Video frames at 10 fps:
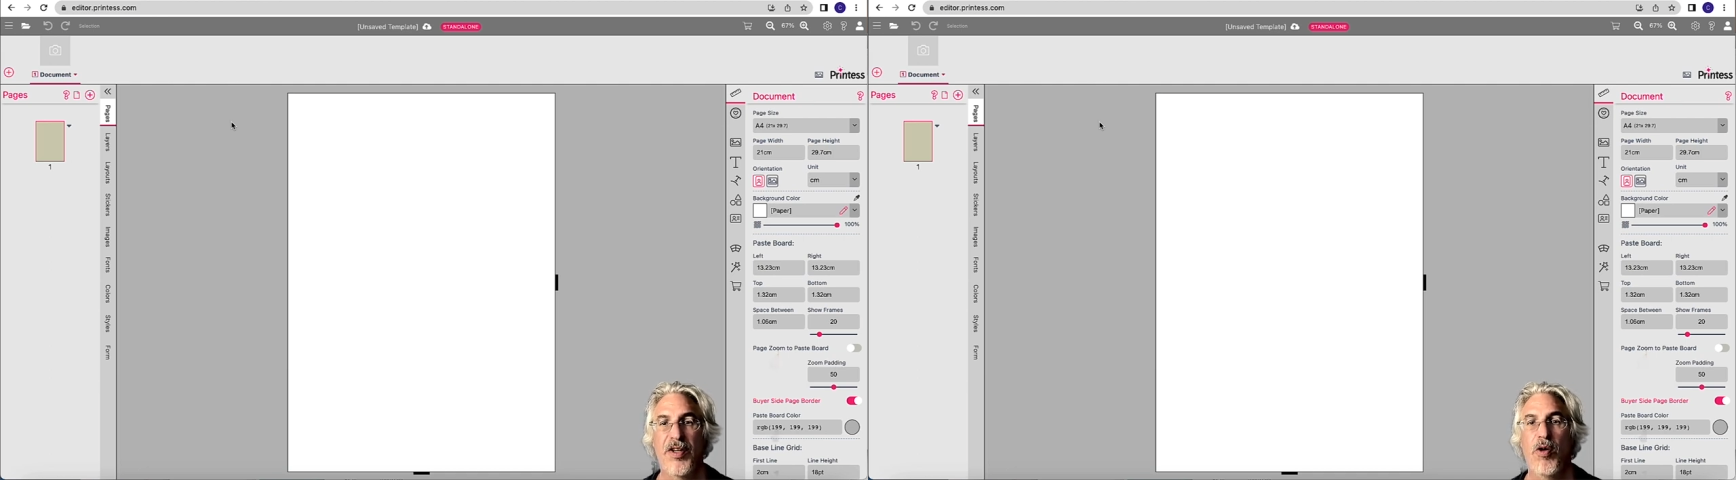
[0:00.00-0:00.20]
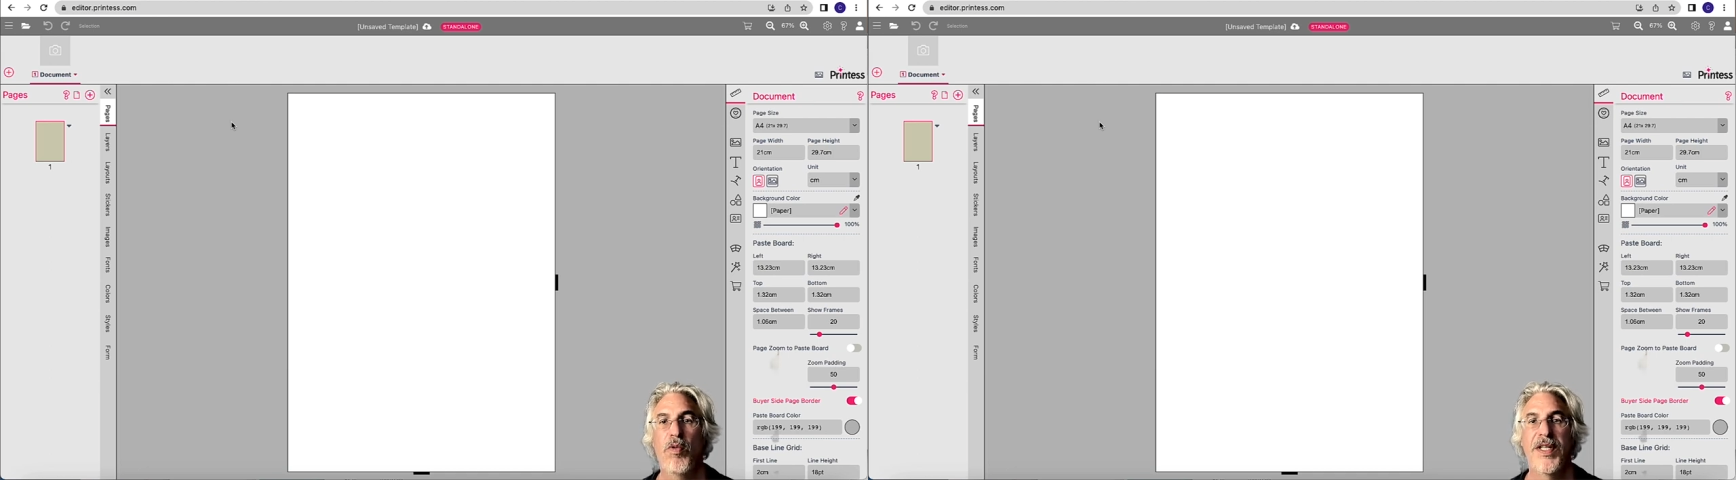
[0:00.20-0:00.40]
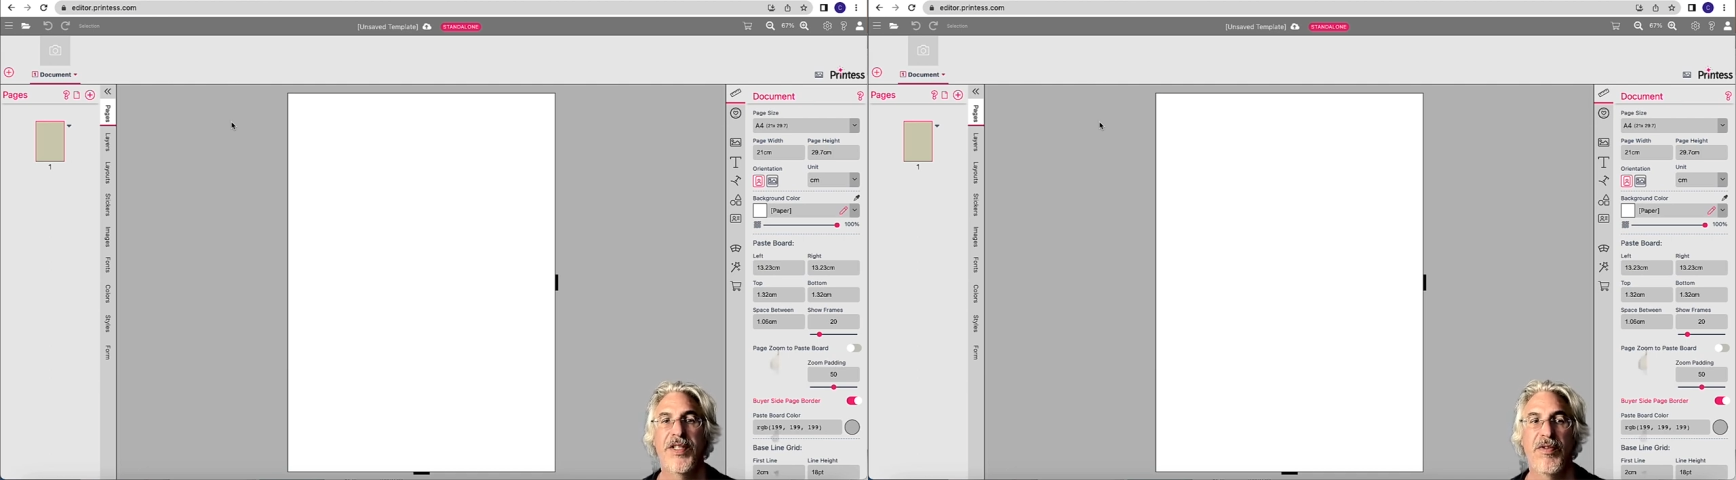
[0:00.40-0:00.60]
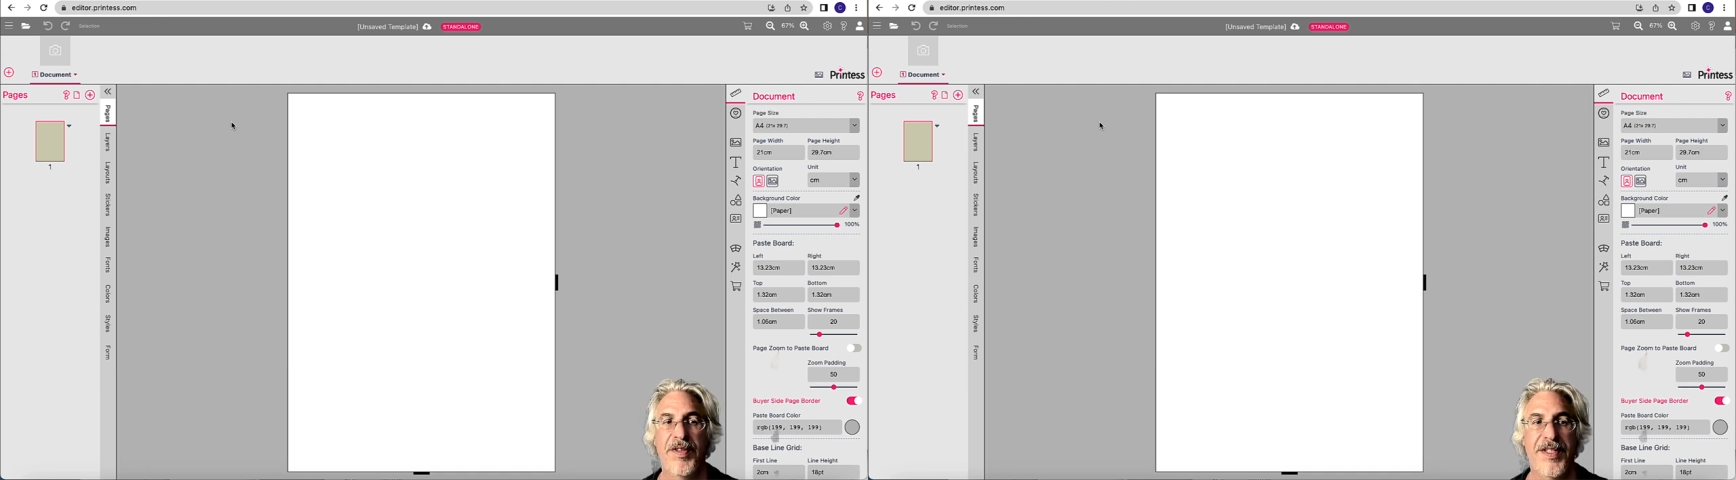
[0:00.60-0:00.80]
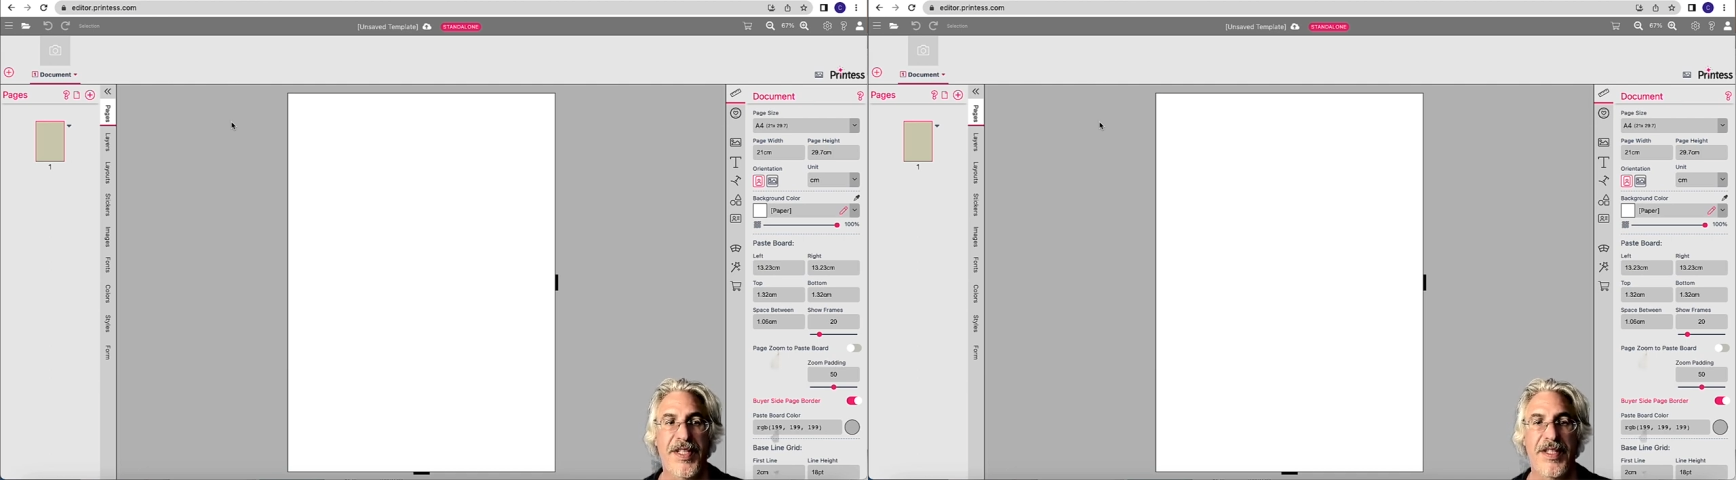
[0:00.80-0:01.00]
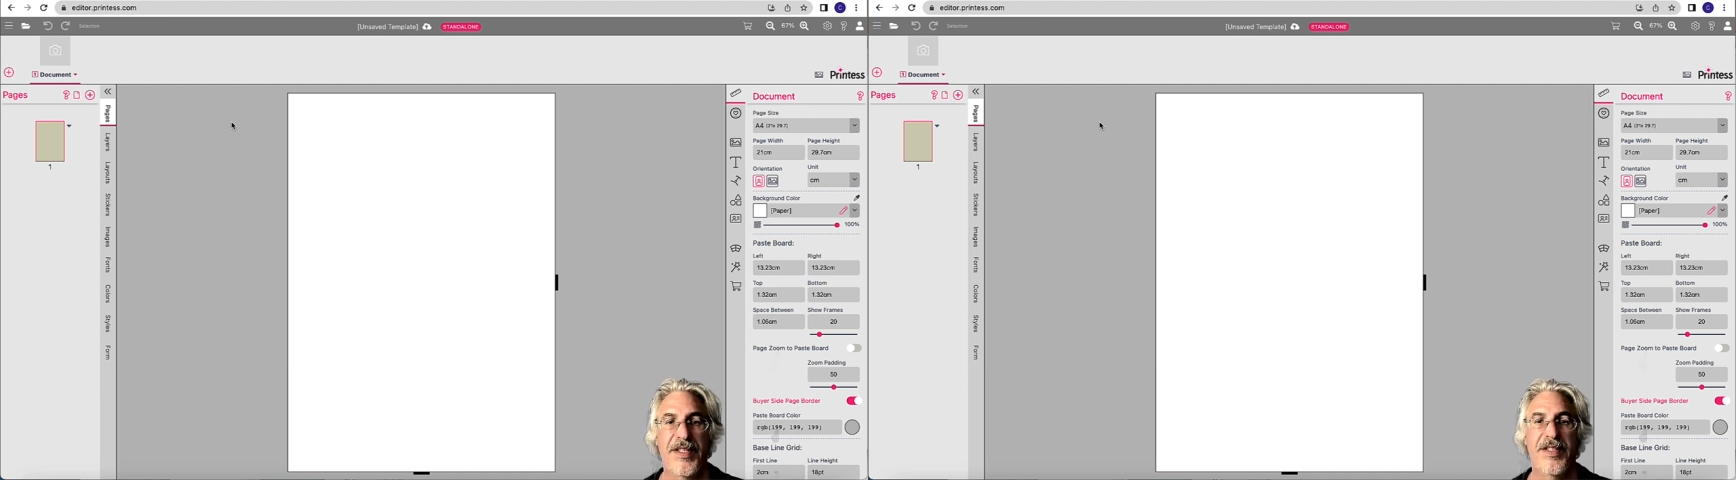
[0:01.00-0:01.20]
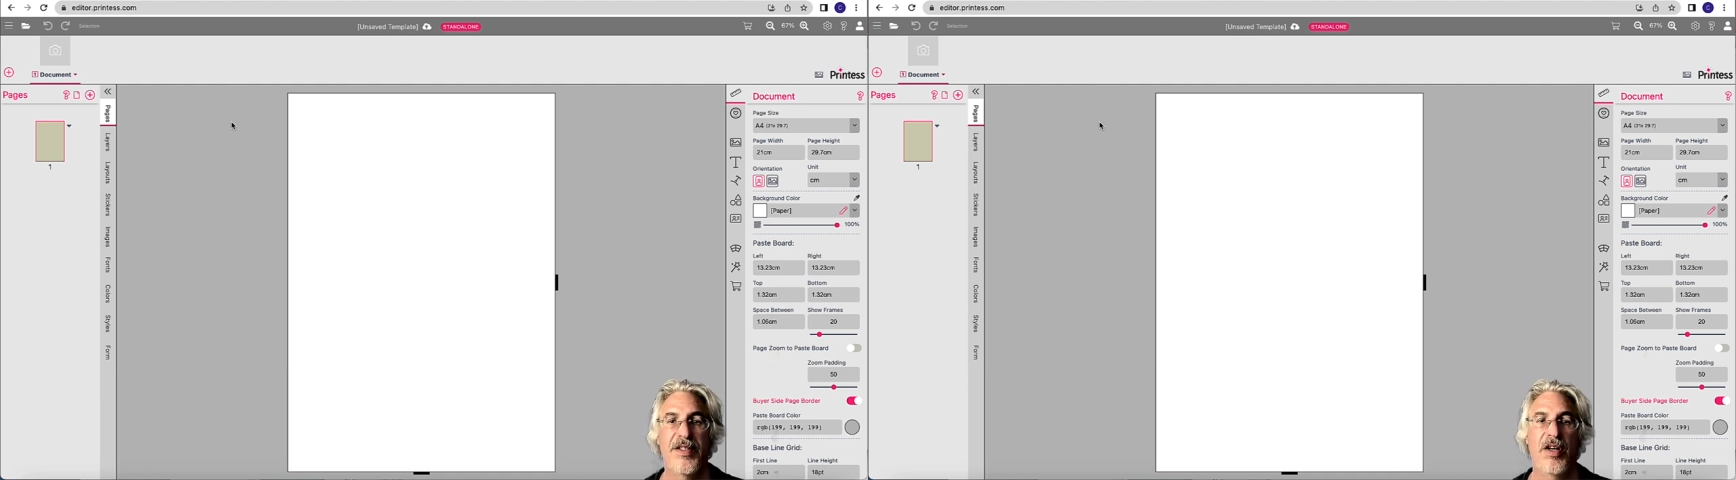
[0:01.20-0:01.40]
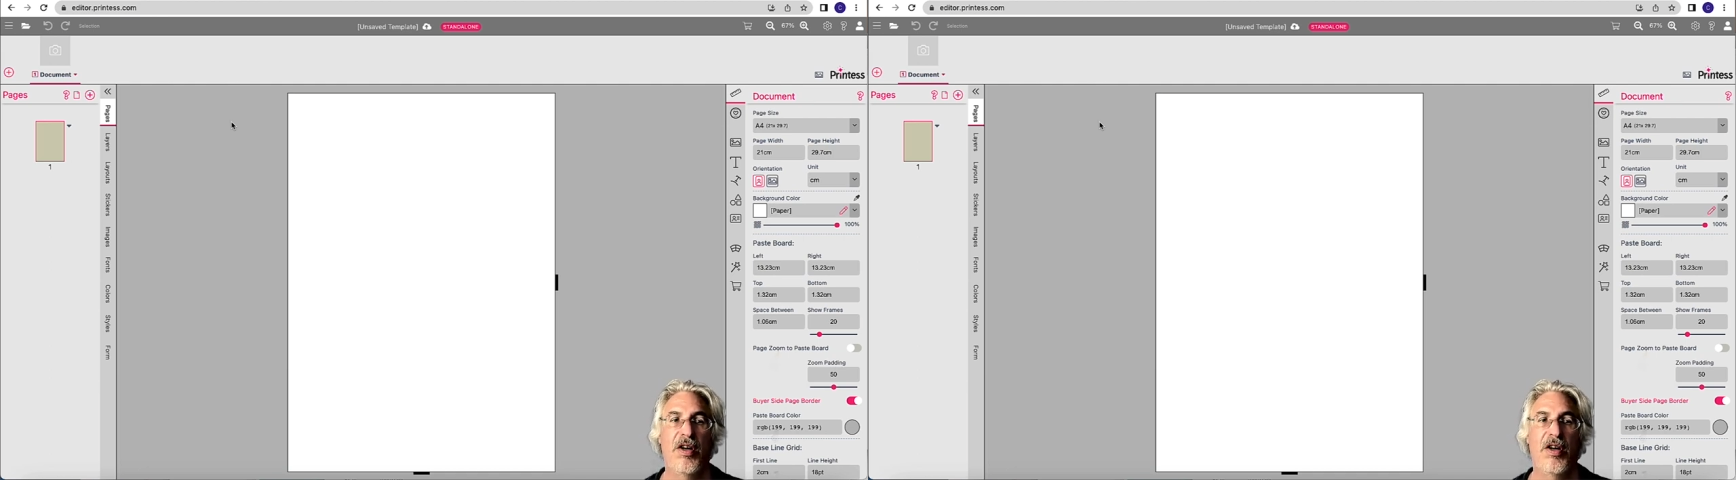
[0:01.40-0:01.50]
always consists